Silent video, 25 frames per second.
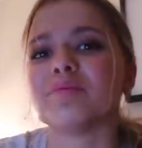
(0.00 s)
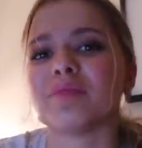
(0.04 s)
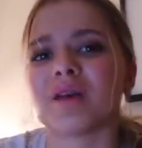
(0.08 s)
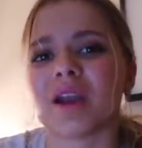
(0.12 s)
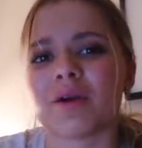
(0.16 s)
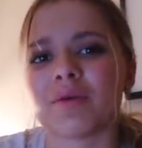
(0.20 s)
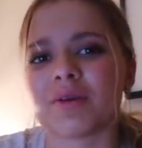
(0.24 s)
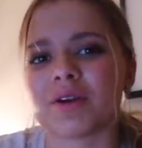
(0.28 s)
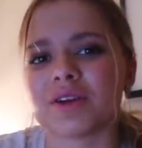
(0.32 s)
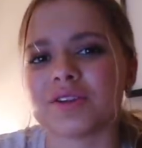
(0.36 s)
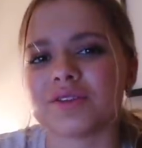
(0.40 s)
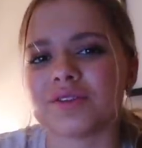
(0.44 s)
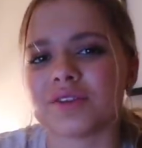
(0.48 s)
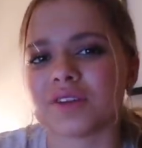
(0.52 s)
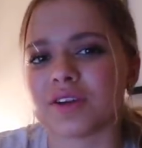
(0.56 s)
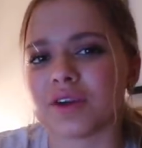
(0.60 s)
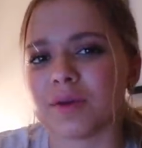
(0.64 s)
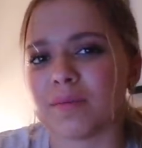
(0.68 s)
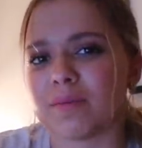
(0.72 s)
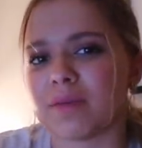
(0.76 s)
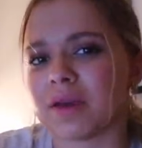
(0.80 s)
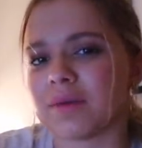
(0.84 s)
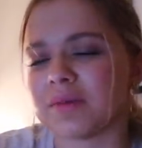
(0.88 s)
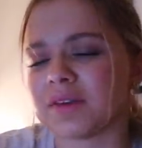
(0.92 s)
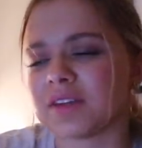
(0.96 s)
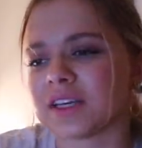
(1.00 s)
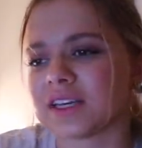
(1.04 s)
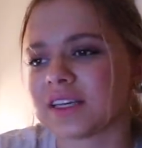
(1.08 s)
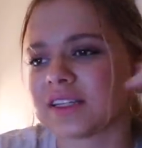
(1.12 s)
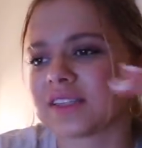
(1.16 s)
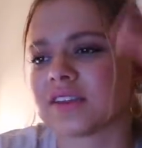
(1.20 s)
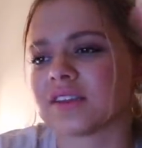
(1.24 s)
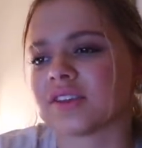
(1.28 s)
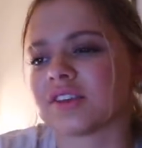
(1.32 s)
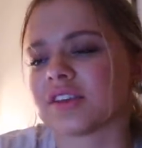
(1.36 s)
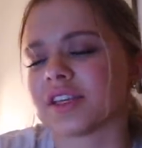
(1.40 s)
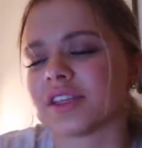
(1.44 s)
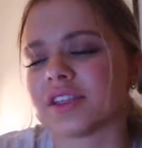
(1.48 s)
but I want to do the Hood Baby dance.
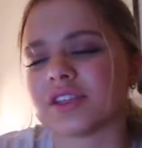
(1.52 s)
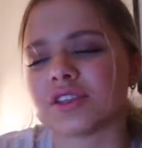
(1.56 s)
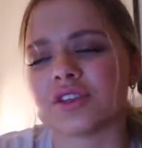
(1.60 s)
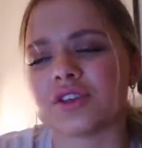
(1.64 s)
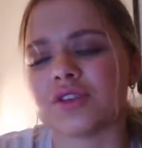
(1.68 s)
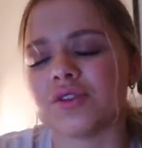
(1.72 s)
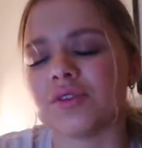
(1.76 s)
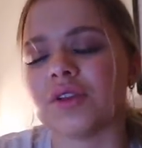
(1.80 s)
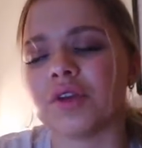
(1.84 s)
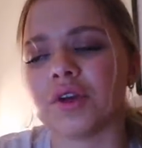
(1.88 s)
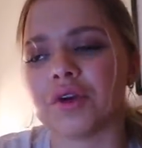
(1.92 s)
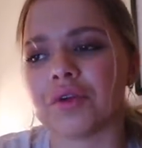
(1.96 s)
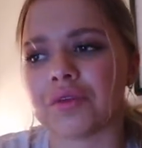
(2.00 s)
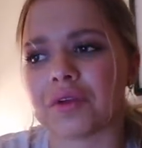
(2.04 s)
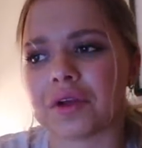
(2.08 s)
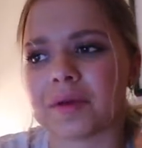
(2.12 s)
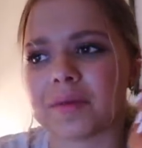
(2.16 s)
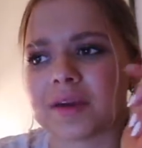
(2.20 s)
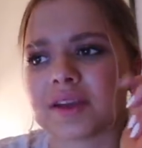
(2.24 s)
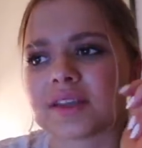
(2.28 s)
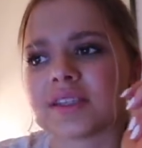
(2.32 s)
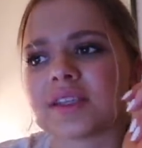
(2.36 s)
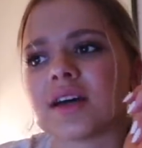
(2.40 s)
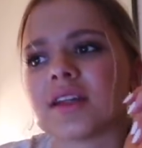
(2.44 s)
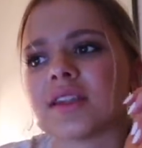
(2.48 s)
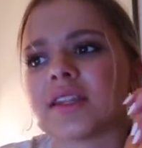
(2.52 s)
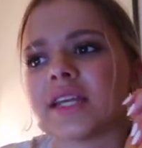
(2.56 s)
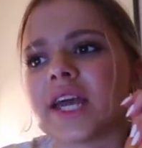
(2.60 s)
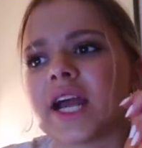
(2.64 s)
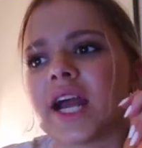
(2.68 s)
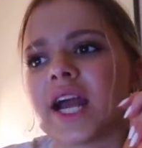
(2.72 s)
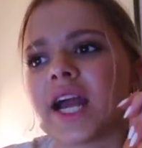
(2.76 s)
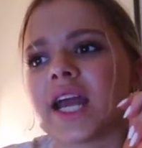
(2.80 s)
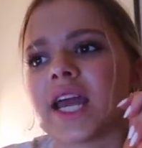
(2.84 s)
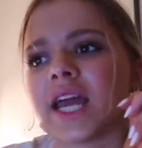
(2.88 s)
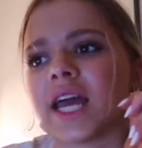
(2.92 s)
There's like this cute little remix on there,